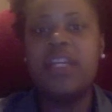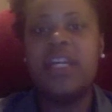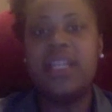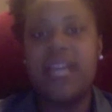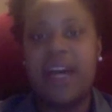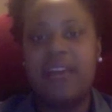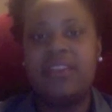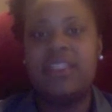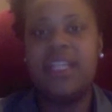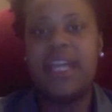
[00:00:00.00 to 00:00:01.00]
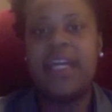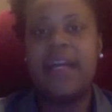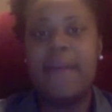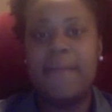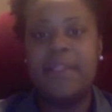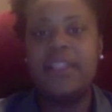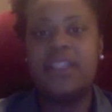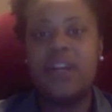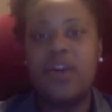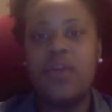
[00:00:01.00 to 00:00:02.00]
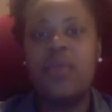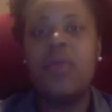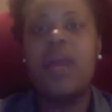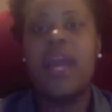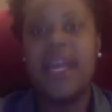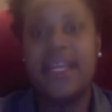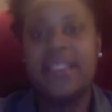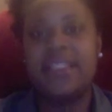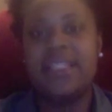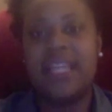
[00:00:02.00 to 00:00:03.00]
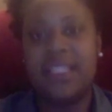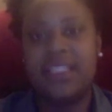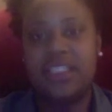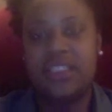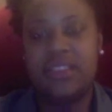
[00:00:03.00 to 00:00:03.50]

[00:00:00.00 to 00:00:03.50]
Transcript: allowed to let companies own 8 sections.